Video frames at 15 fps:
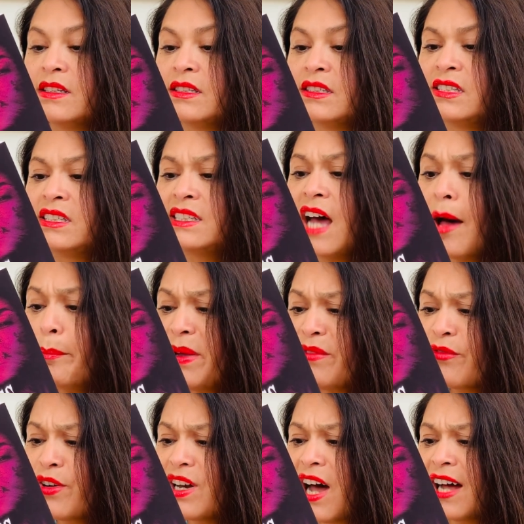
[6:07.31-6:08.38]
"Stop it,
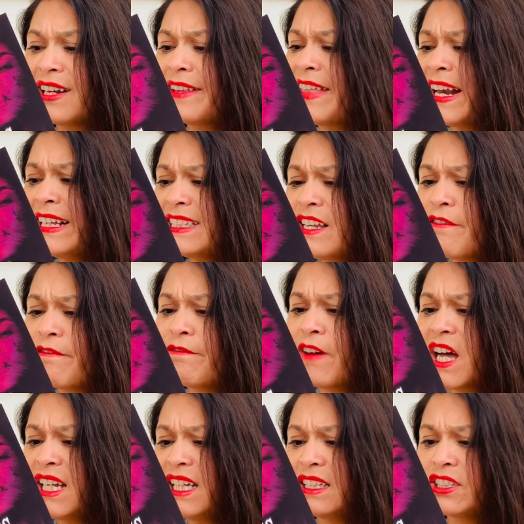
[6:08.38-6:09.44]
Fernanda, that isn't
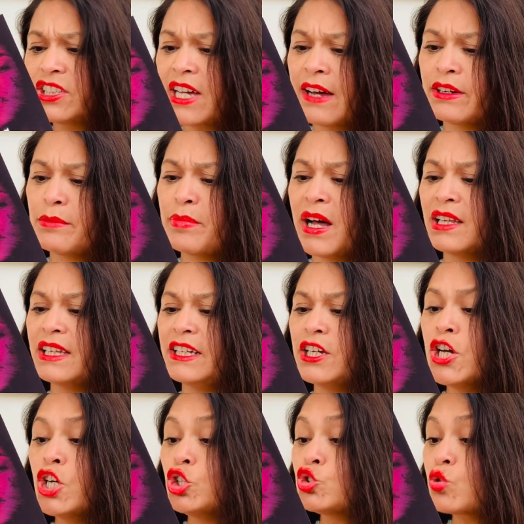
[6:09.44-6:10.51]
funny," shouted Pauline,
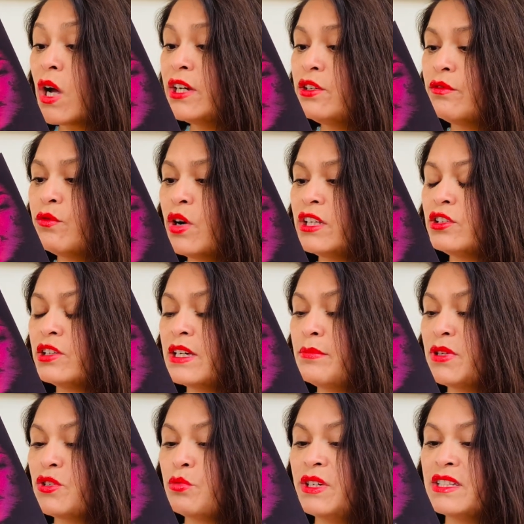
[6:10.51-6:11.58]
trying to avoid looking
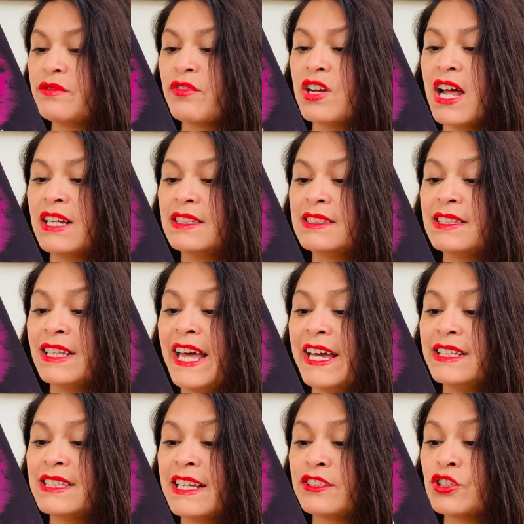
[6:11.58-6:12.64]
between Fernanda's
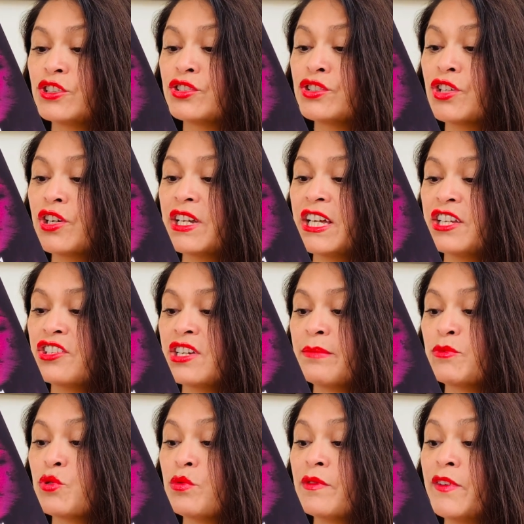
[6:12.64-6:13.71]
legs as her skirt hitched
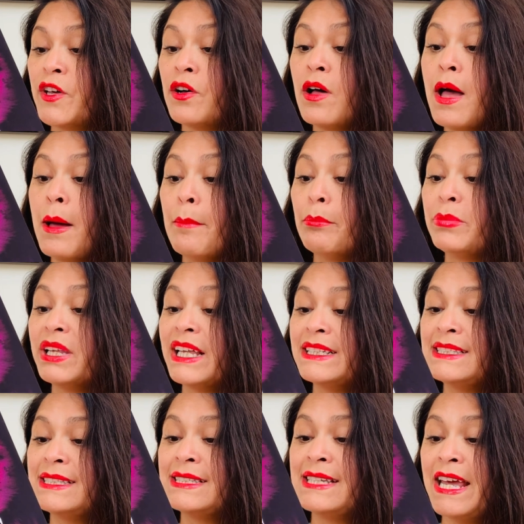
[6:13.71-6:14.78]
up to reveal
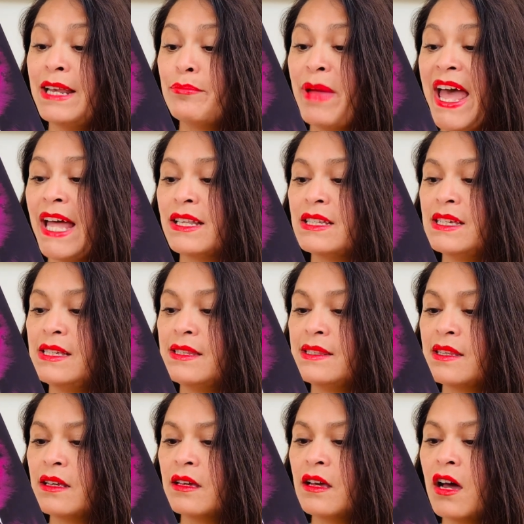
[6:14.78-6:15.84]
blood-stained
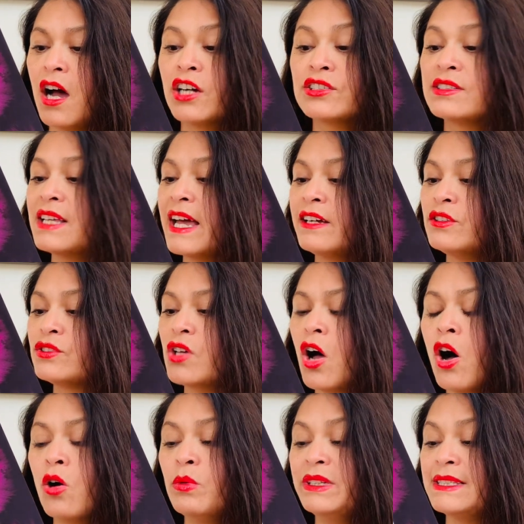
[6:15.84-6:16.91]
panties. Our cycles
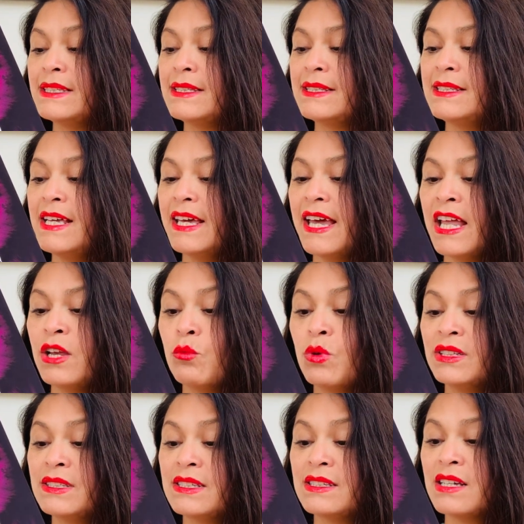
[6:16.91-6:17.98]
always in sync, and it
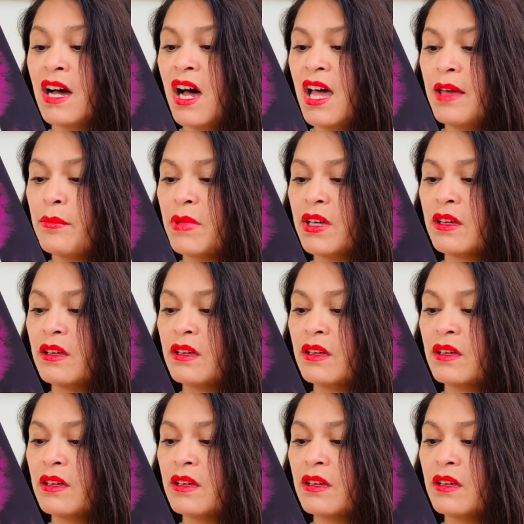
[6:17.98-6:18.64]
wasn't time.